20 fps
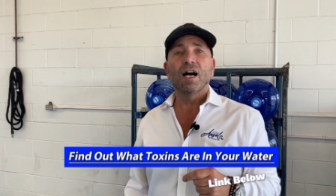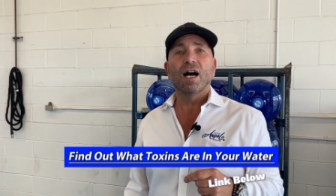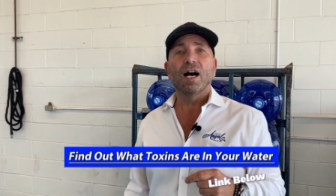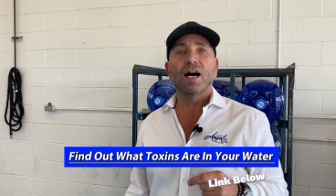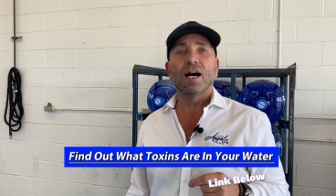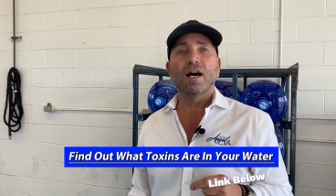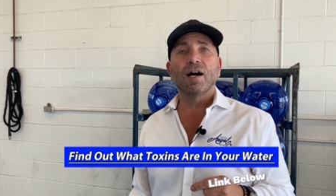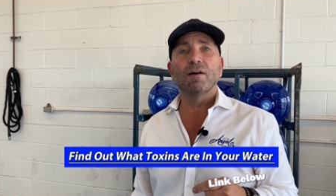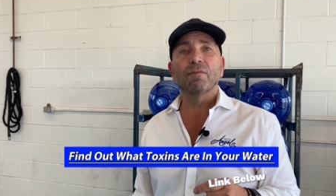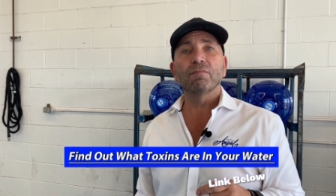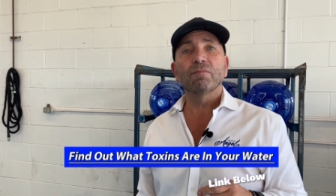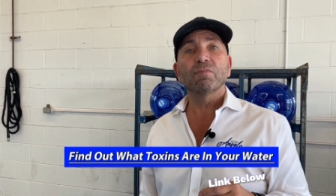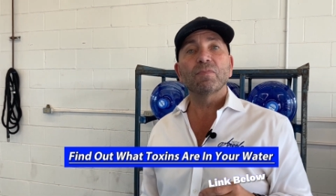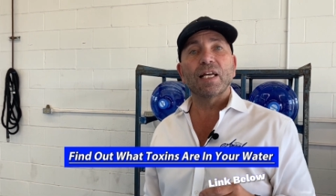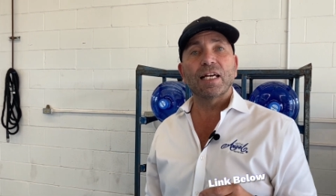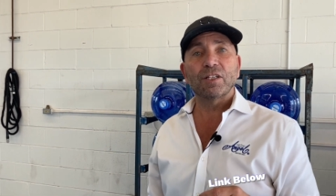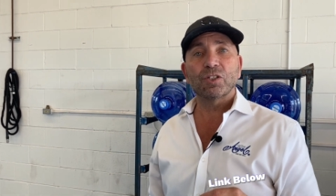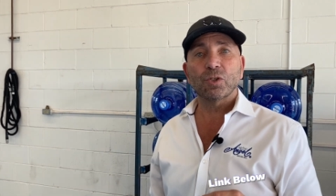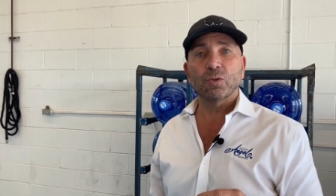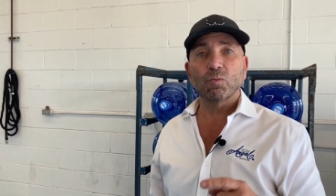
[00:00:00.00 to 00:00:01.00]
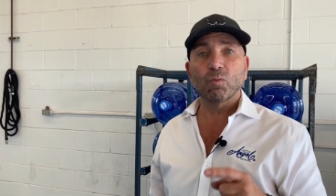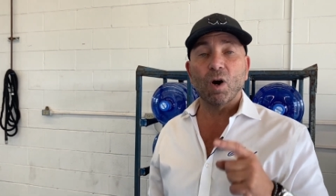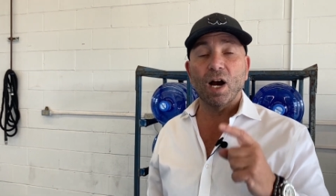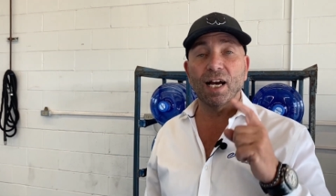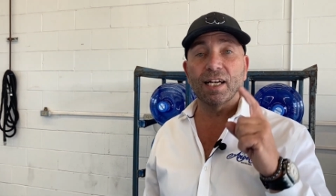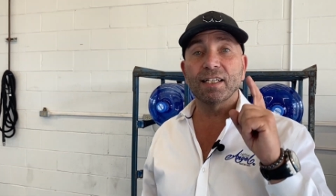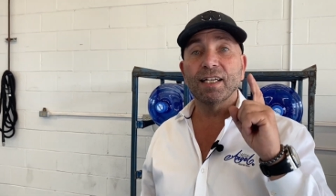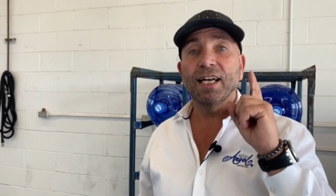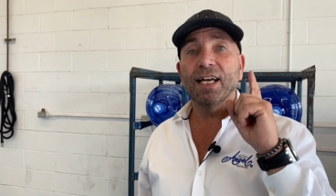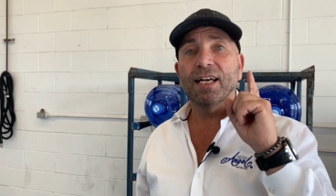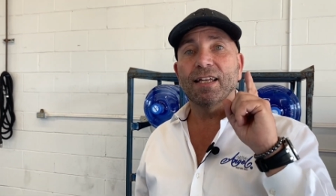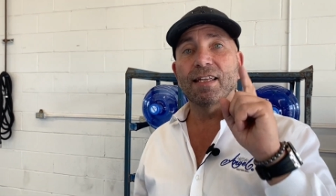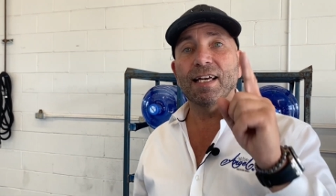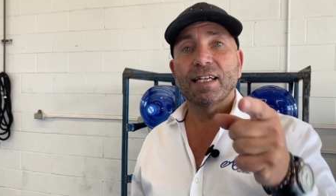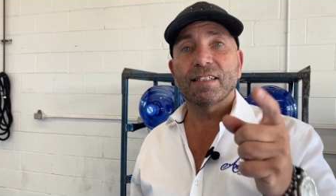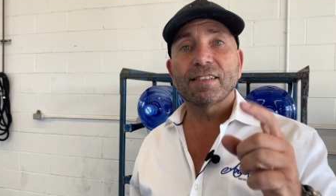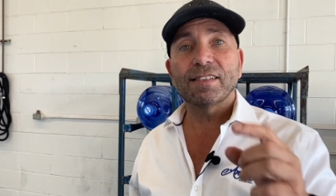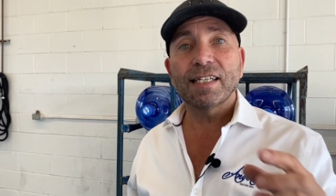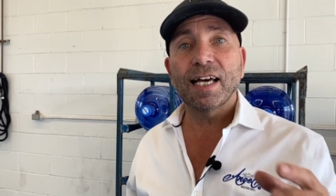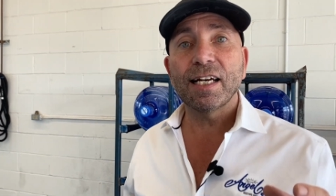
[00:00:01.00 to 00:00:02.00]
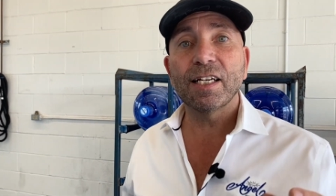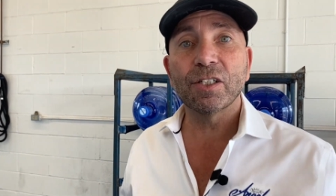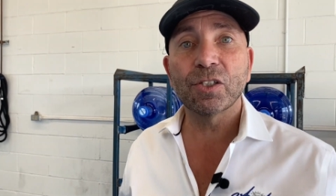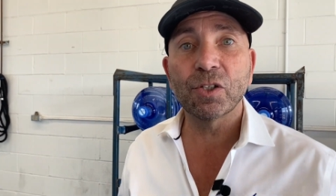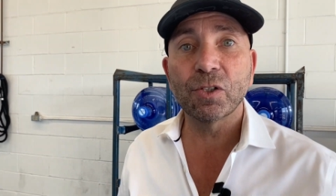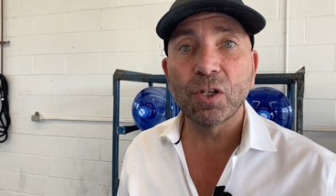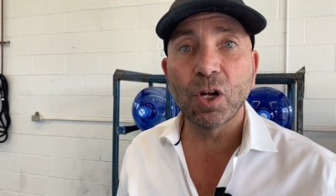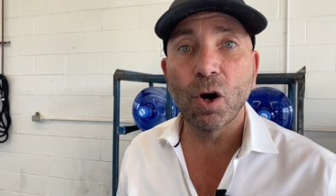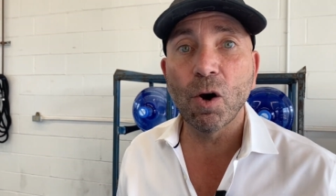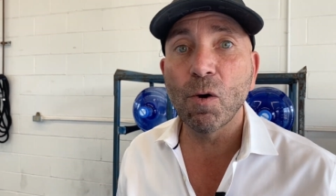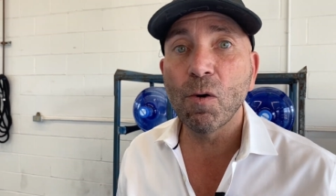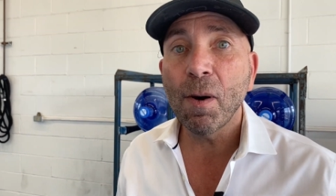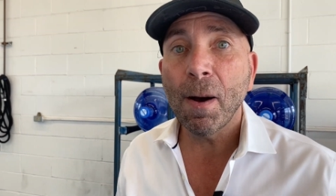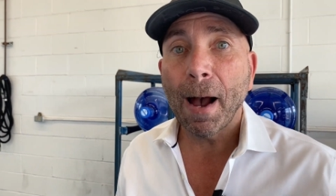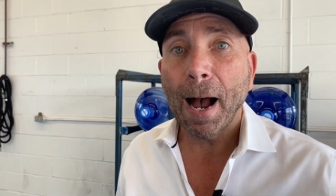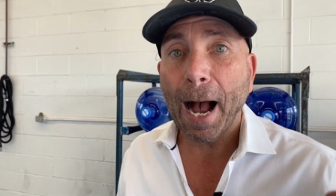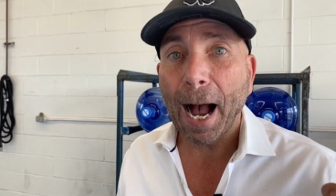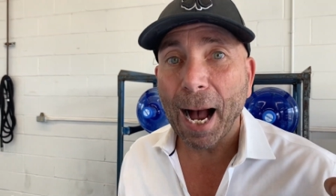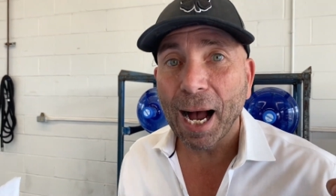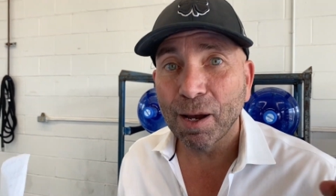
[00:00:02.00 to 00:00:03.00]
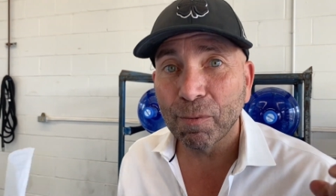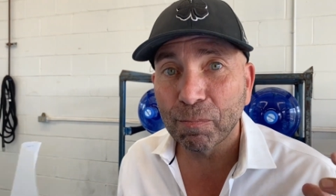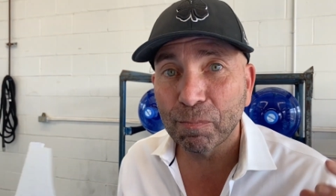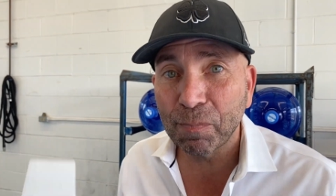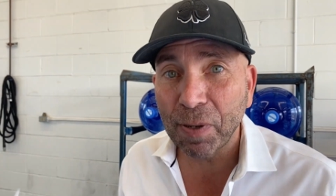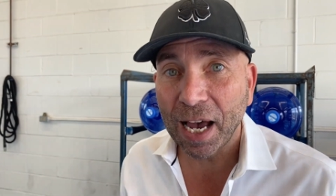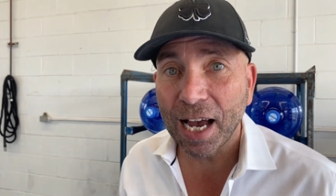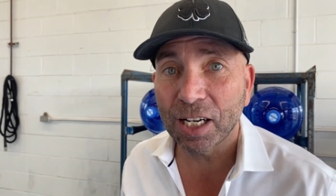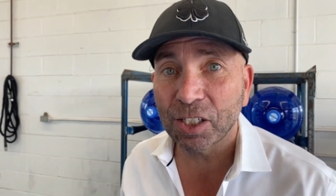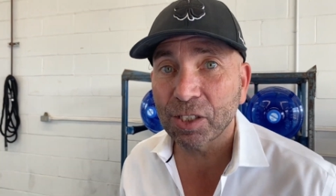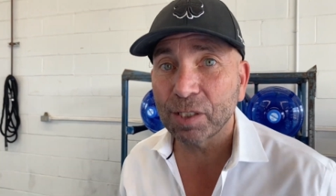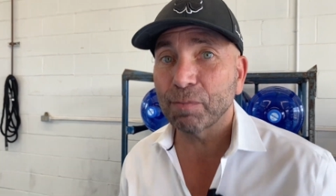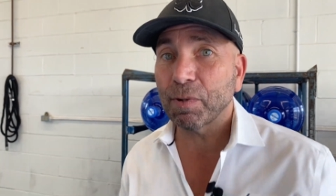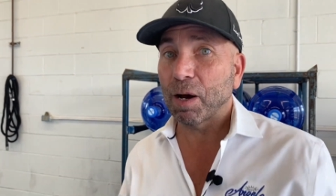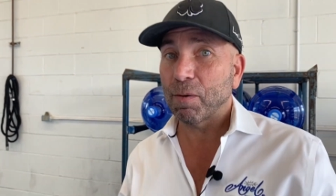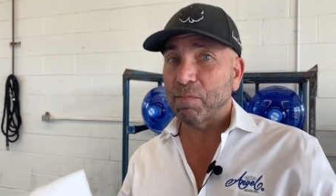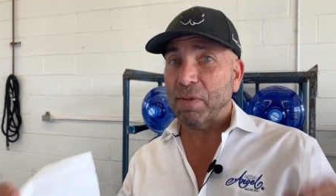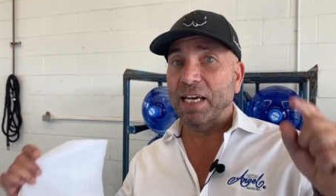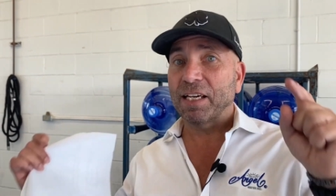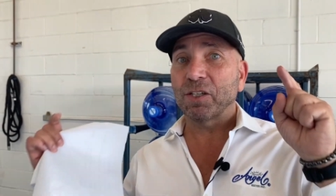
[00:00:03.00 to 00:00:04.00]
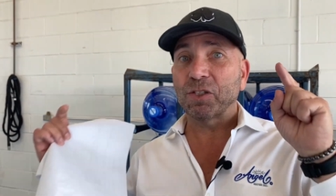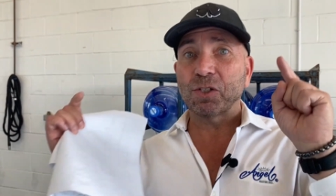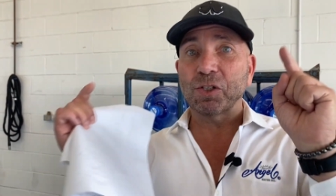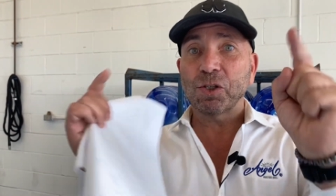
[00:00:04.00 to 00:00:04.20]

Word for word: um, nationwide. That said, as you know, I'm passionate about making